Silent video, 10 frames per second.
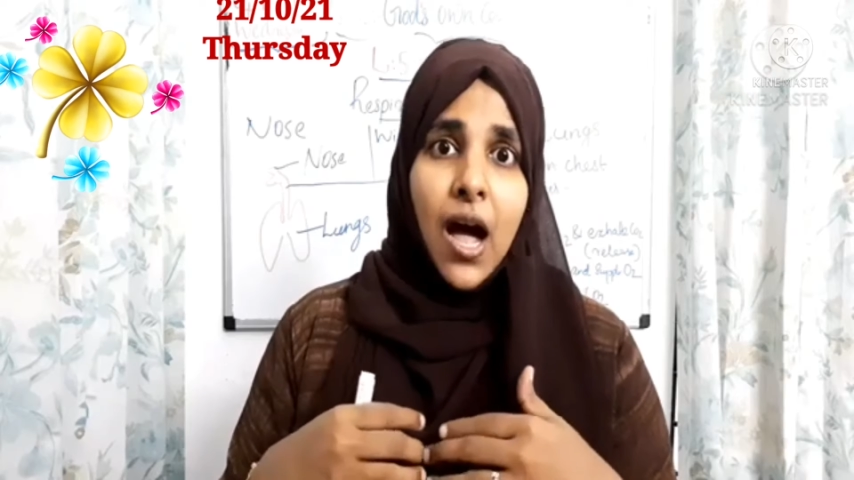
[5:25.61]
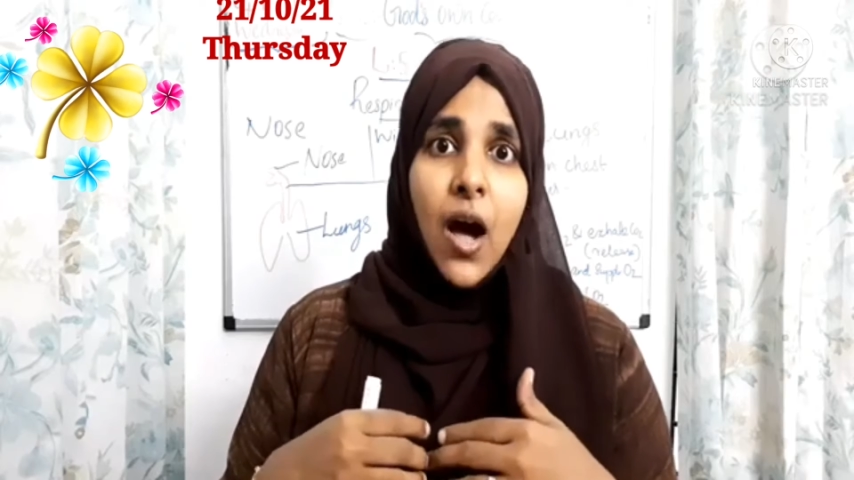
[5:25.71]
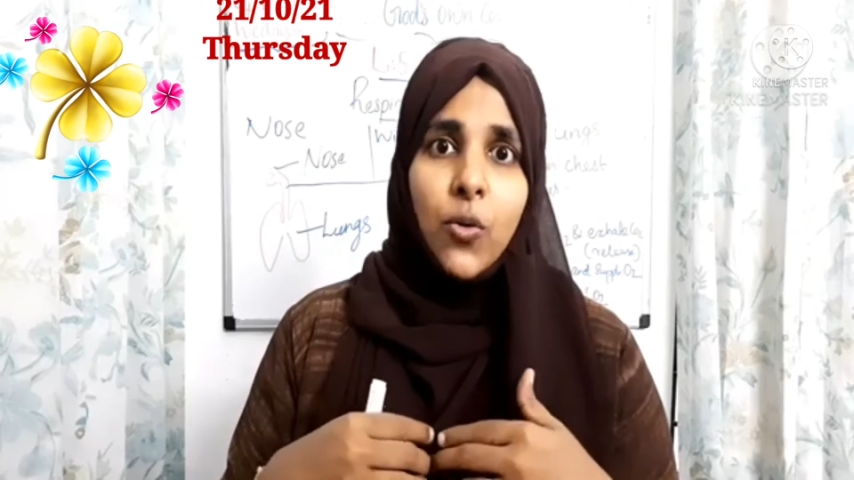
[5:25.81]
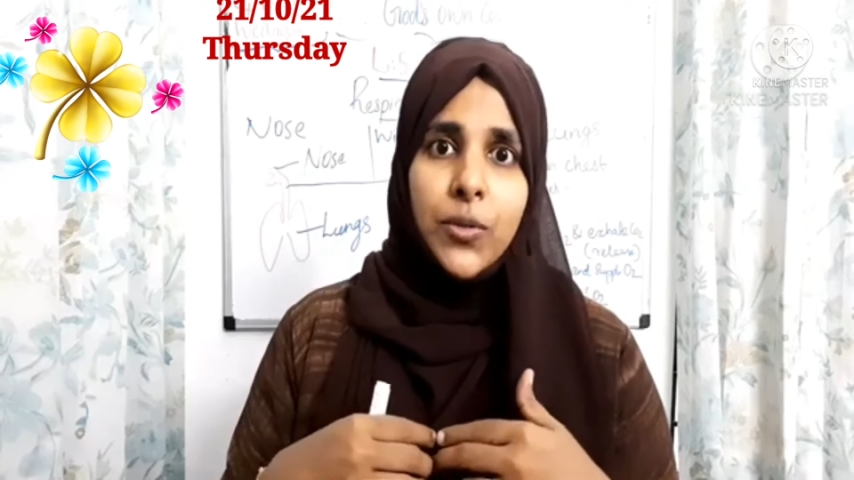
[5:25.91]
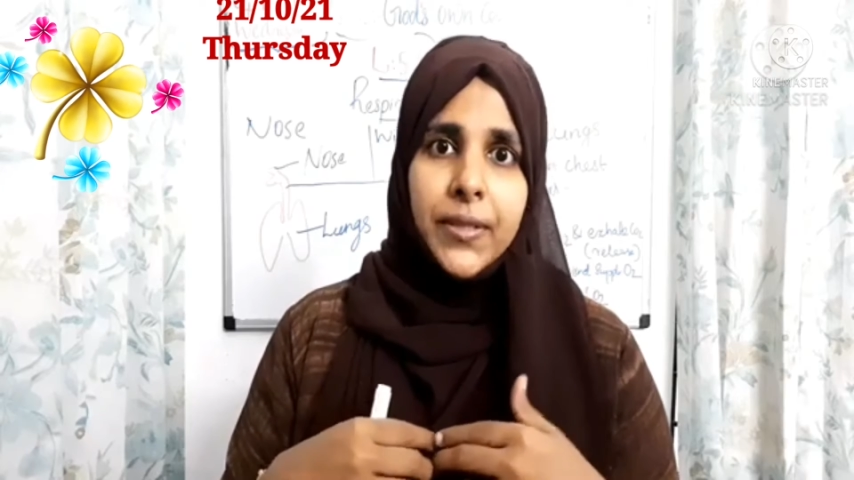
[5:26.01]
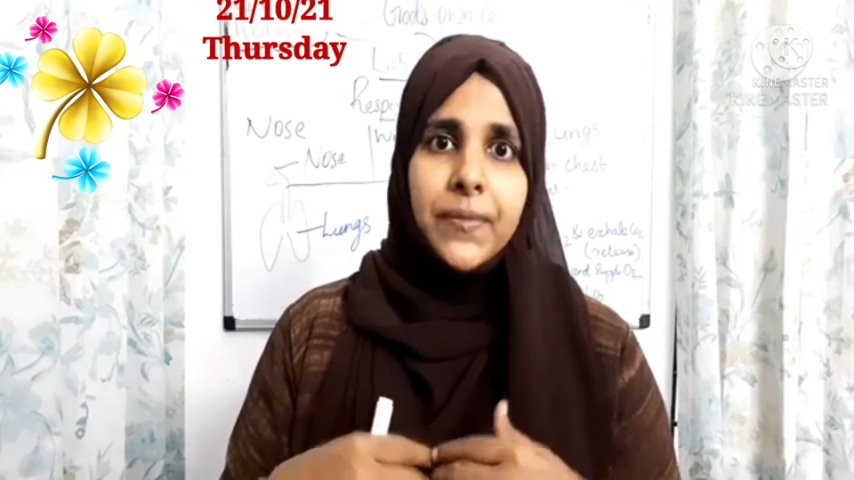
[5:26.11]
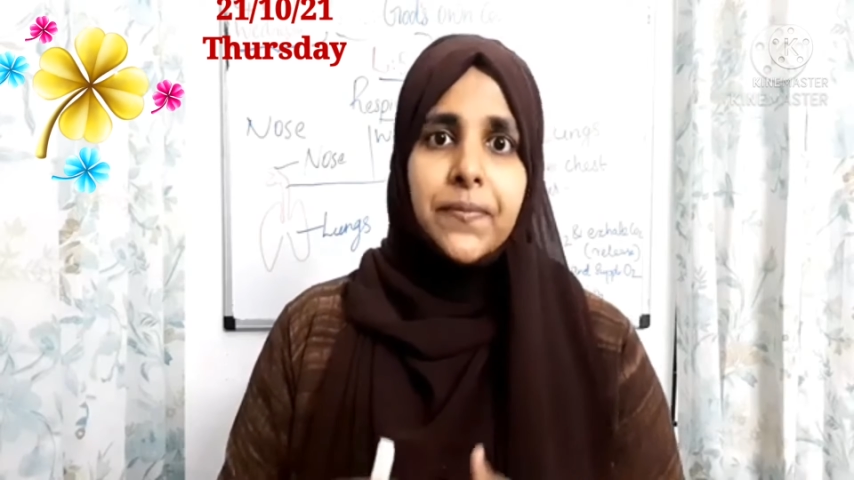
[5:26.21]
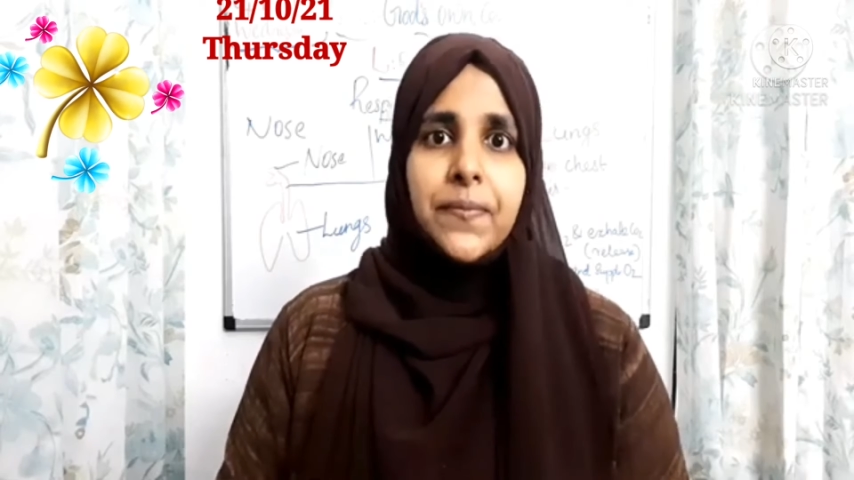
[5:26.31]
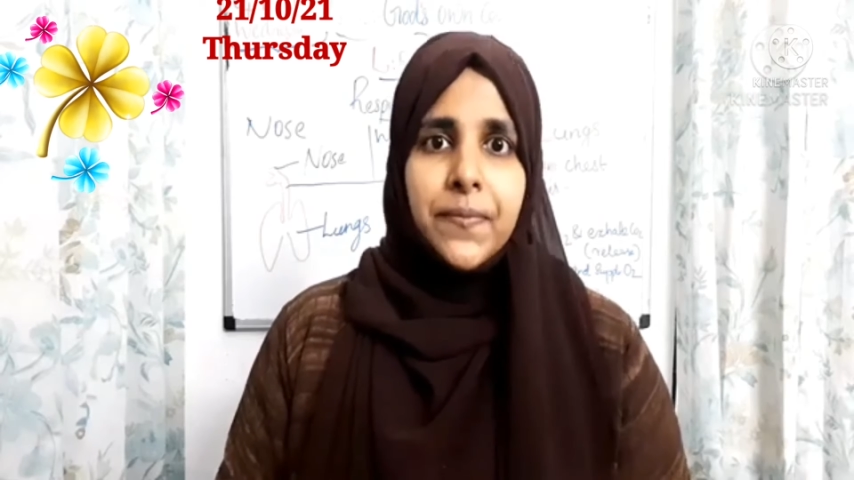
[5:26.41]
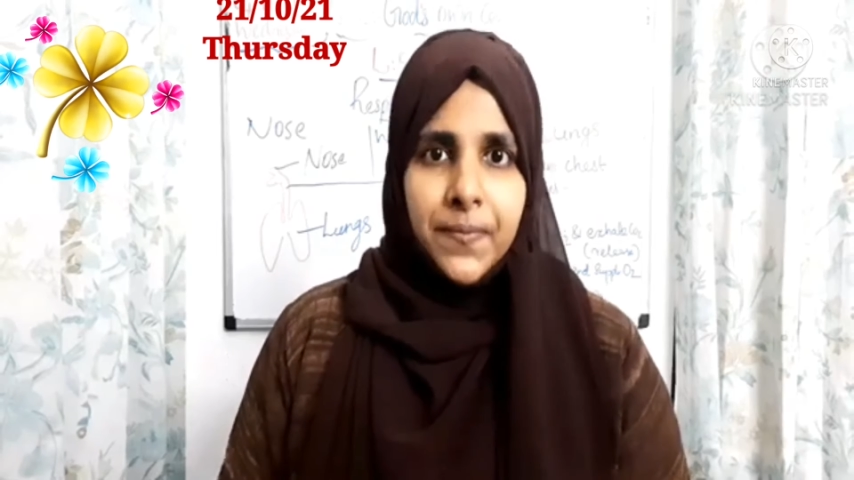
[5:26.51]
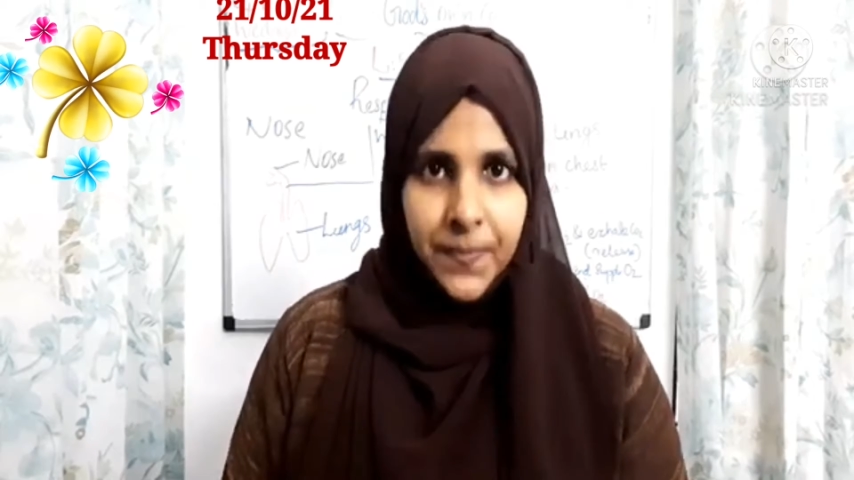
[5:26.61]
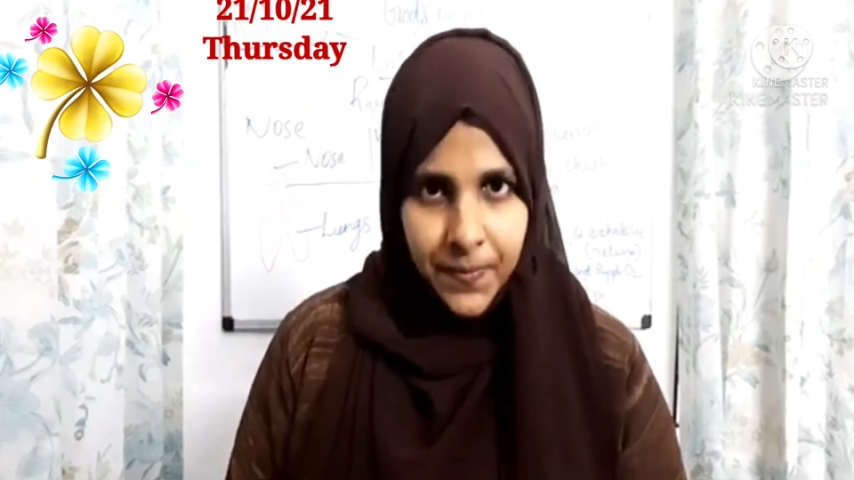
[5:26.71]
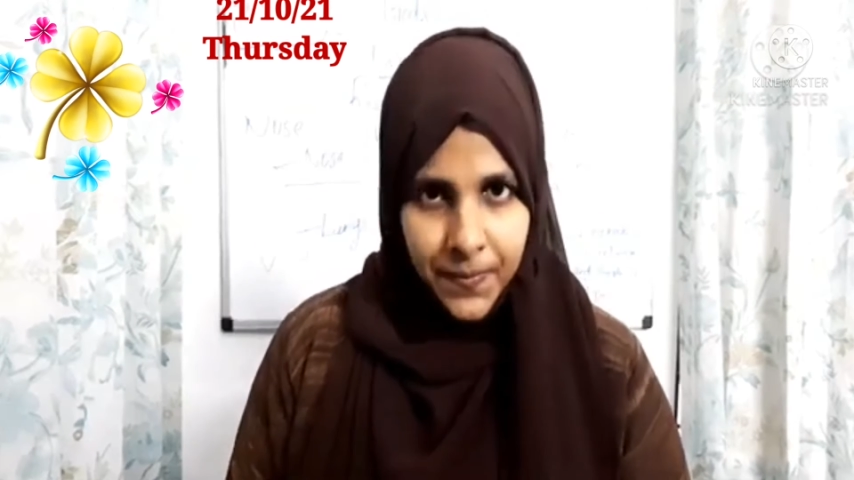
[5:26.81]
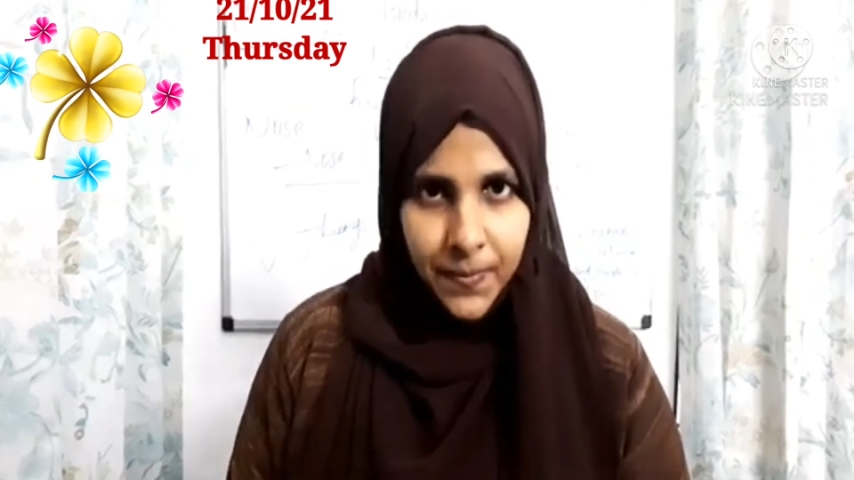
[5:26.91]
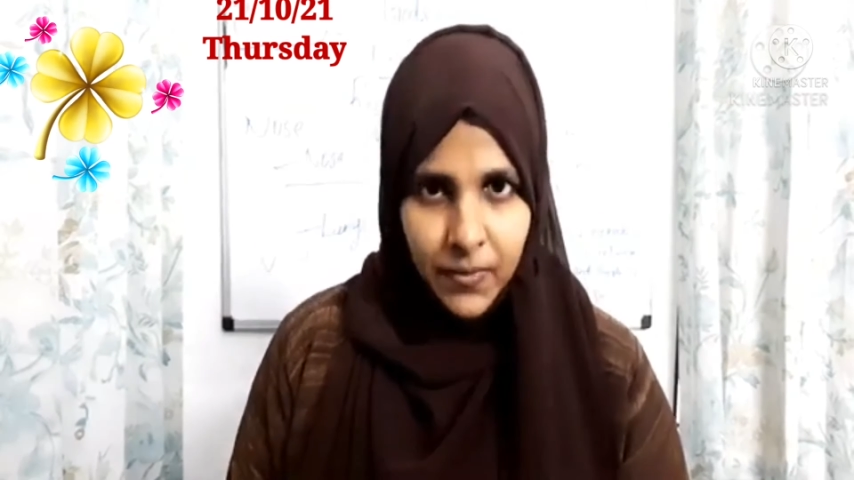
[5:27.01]
out,
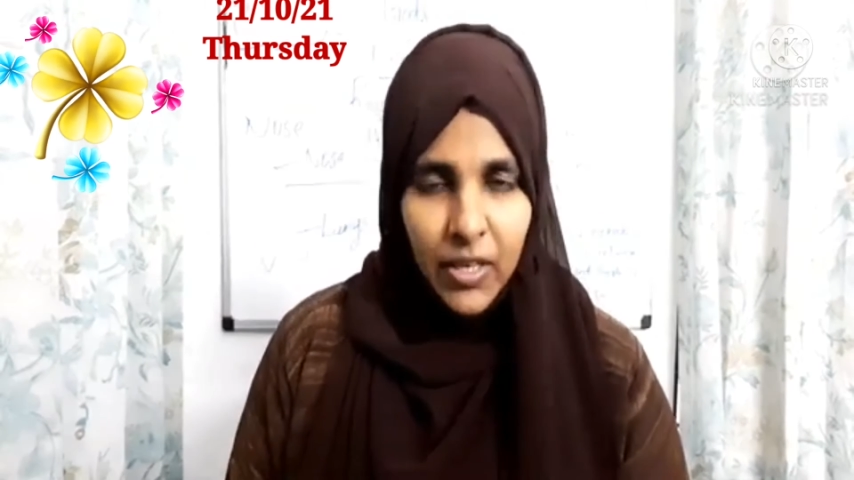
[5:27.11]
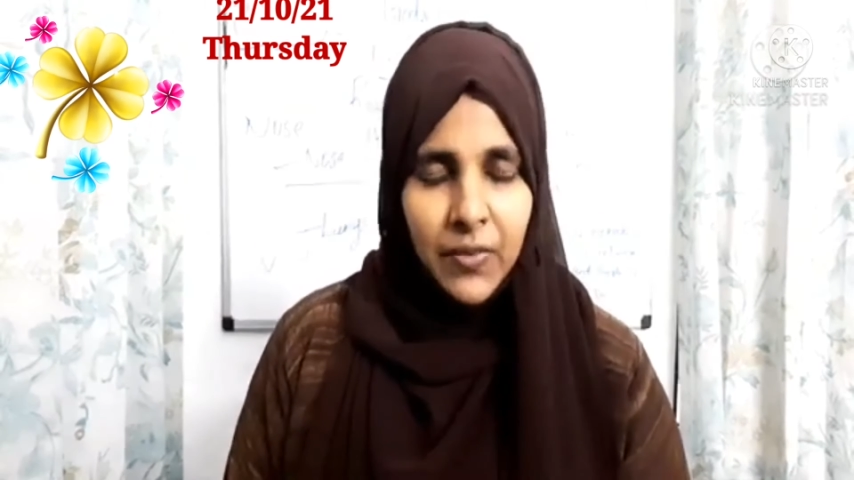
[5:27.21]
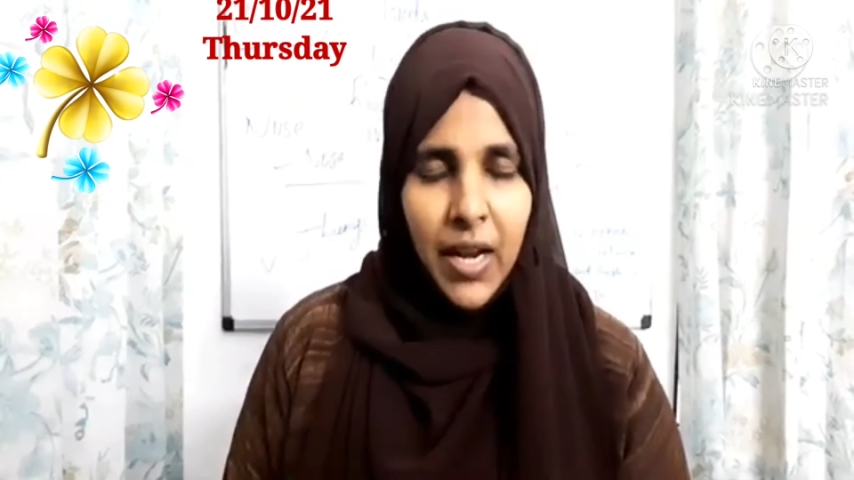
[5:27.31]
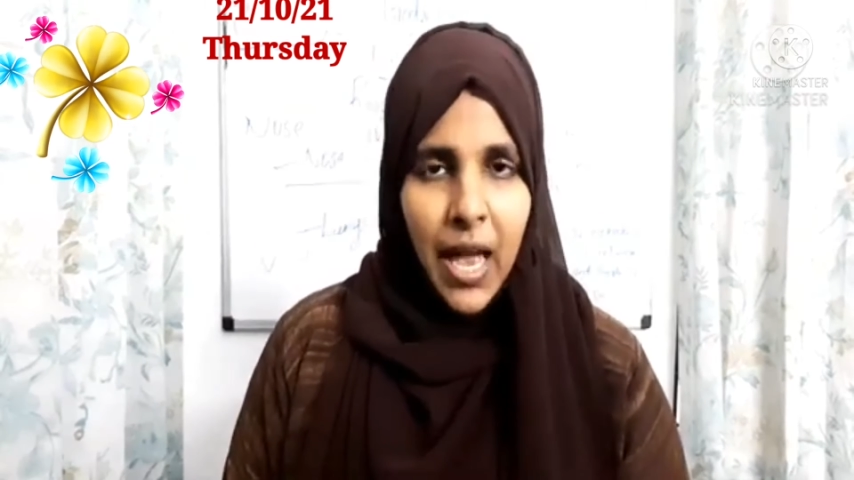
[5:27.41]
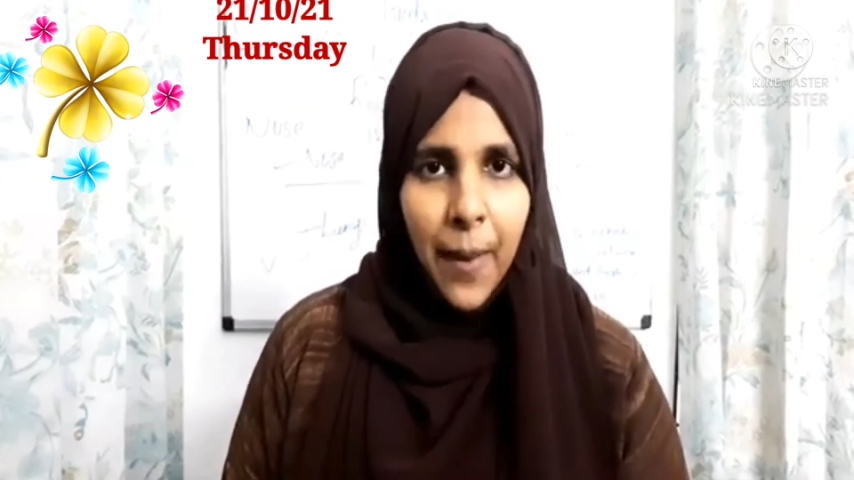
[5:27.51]
what will